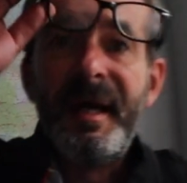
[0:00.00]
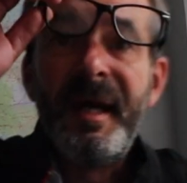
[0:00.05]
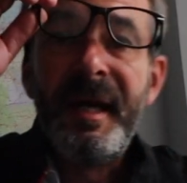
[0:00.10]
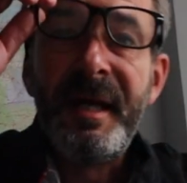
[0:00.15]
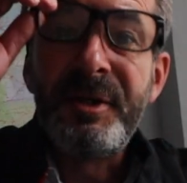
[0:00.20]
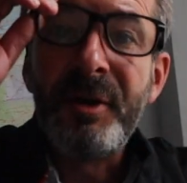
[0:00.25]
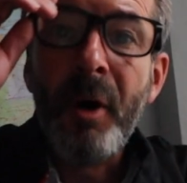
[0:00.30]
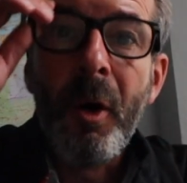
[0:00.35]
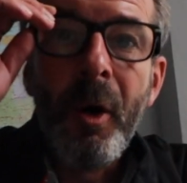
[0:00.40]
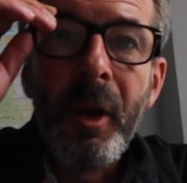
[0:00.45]

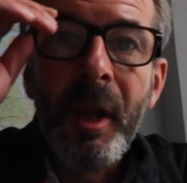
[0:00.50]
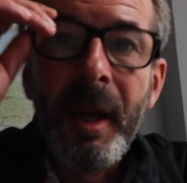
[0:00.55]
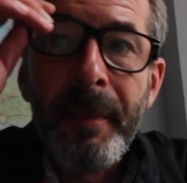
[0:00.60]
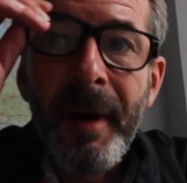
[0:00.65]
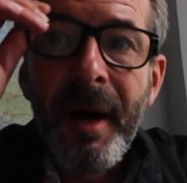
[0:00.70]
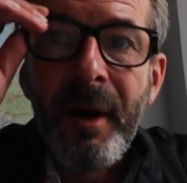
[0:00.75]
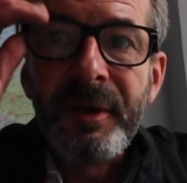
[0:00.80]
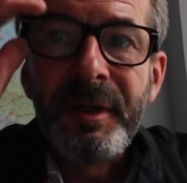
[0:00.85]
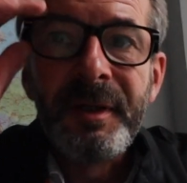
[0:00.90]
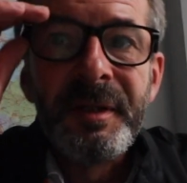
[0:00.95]
is all
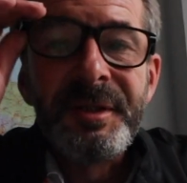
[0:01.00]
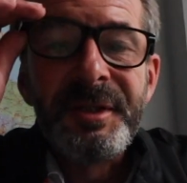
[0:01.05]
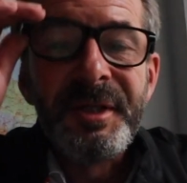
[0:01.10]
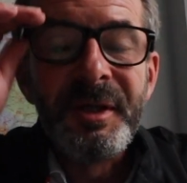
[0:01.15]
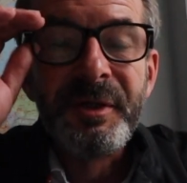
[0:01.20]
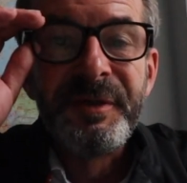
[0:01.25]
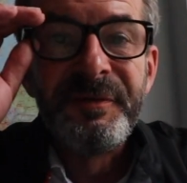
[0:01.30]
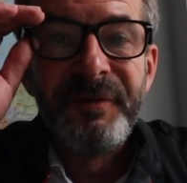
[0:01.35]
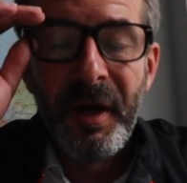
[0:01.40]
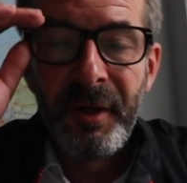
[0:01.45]
about
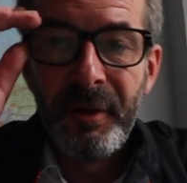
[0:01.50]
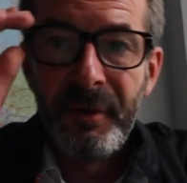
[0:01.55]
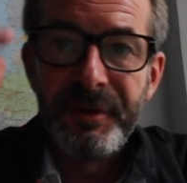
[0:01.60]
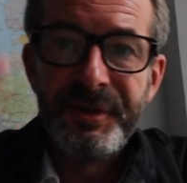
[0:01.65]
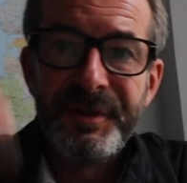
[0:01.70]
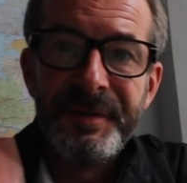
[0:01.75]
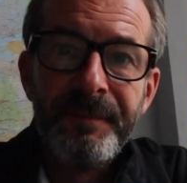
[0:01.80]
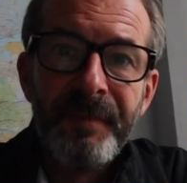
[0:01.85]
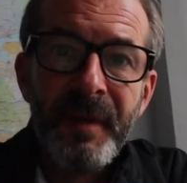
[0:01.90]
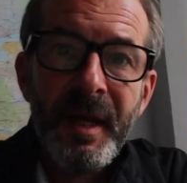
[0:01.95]
sales
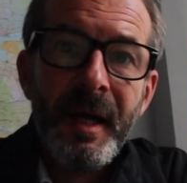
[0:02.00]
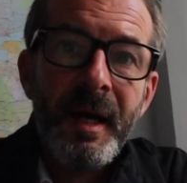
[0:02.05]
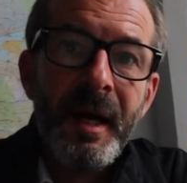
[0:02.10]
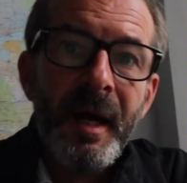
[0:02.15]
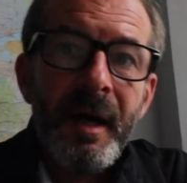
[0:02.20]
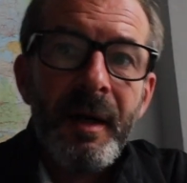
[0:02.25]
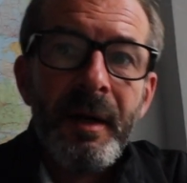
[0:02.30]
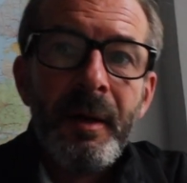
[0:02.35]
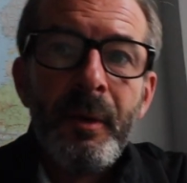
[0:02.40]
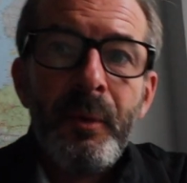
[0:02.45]
funnels.
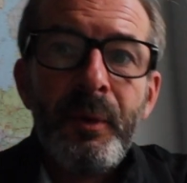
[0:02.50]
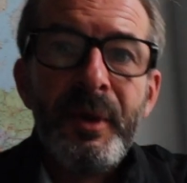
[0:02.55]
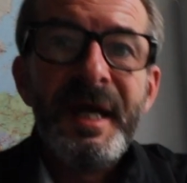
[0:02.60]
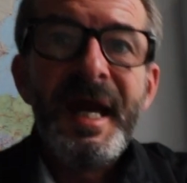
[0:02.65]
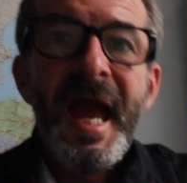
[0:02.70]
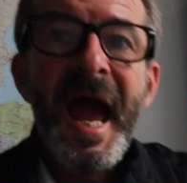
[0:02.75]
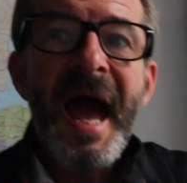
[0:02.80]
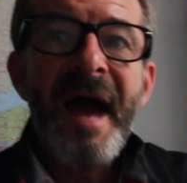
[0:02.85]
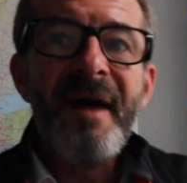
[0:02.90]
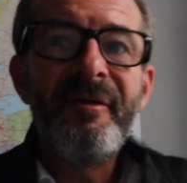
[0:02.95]

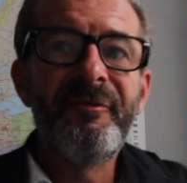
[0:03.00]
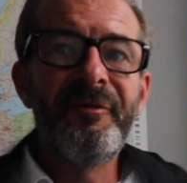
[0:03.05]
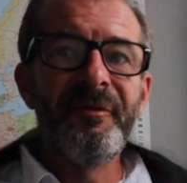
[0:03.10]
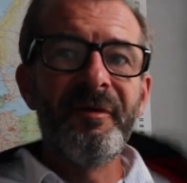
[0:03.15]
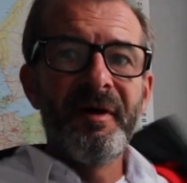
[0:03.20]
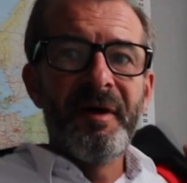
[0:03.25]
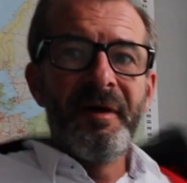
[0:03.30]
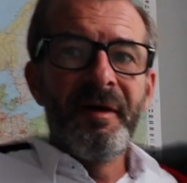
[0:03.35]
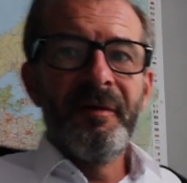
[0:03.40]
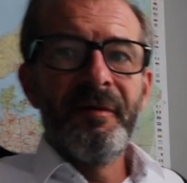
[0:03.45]
We have
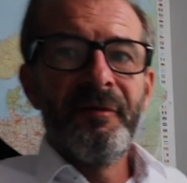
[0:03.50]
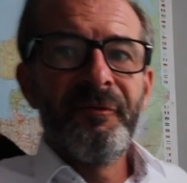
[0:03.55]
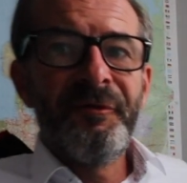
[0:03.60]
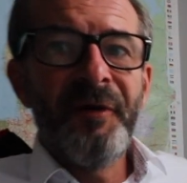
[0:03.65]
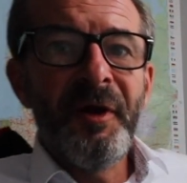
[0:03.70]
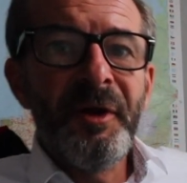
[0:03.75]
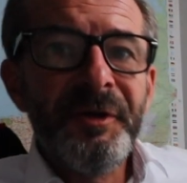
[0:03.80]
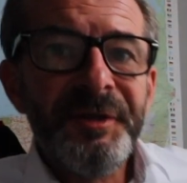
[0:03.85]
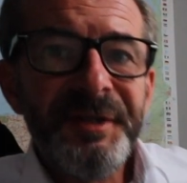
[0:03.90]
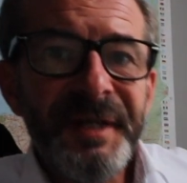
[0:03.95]

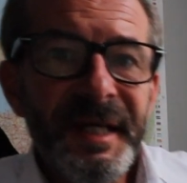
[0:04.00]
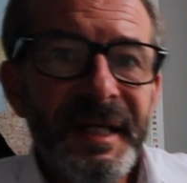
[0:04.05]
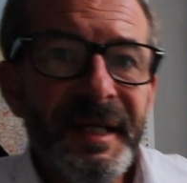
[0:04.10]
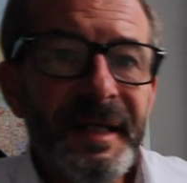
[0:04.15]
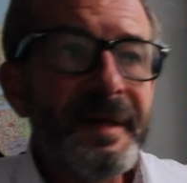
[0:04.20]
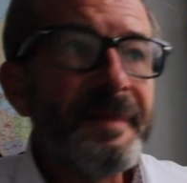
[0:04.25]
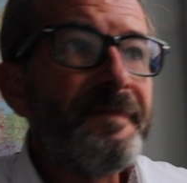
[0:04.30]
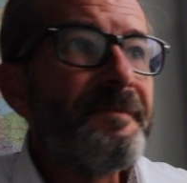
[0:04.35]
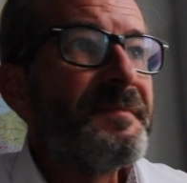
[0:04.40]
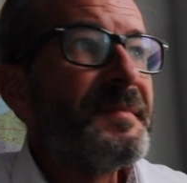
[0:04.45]

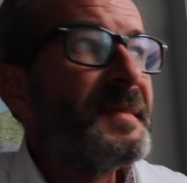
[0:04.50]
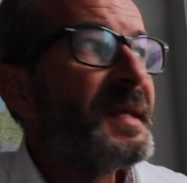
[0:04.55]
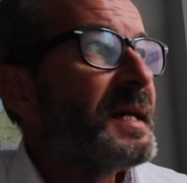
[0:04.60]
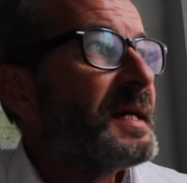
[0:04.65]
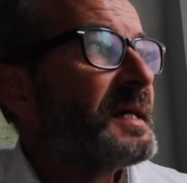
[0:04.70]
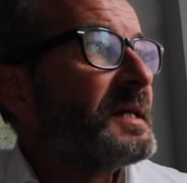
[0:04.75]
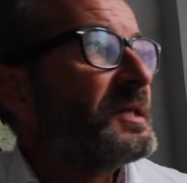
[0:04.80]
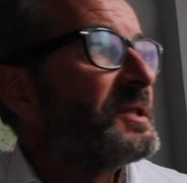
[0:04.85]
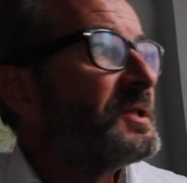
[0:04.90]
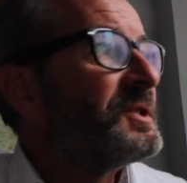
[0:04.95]
Funnelting
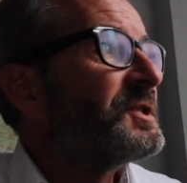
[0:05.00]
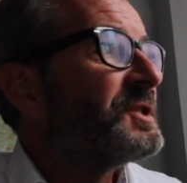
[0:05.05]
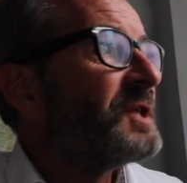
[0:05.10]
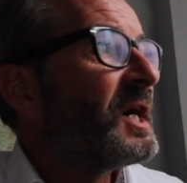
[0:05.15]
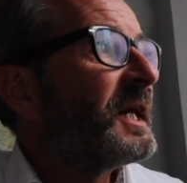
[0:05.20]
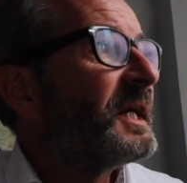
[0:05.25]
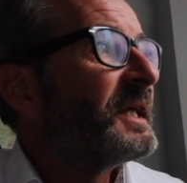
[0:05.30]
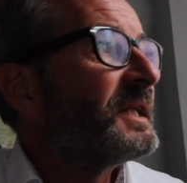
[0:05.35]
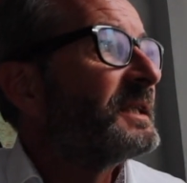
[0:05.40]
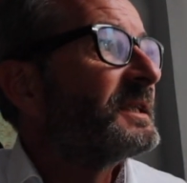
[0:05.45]

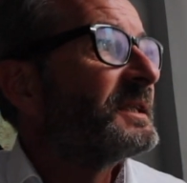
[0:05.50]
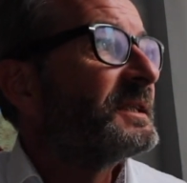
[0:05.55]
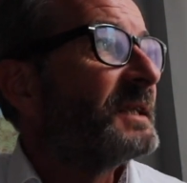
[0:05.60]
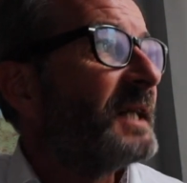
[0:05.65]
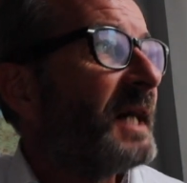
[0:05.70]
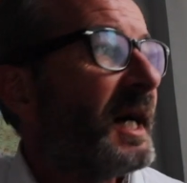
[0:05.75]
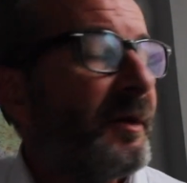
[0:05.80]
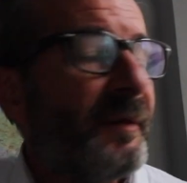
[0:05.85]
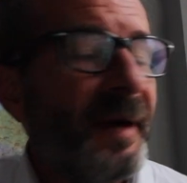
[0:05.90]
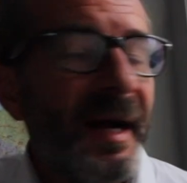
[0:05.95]
started
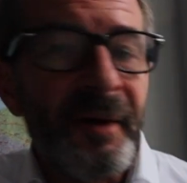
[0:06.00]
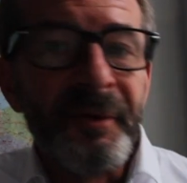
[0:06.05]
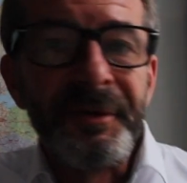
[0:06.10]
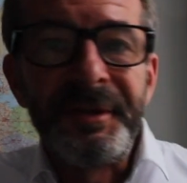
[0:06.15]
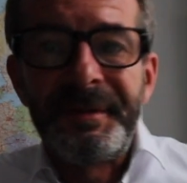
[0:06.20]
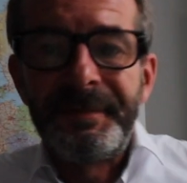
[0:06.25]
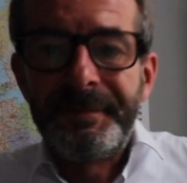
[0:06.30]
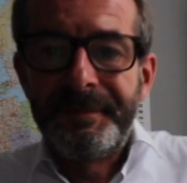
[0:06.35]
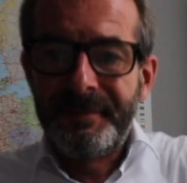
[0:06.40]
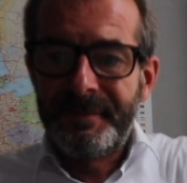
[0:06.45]
around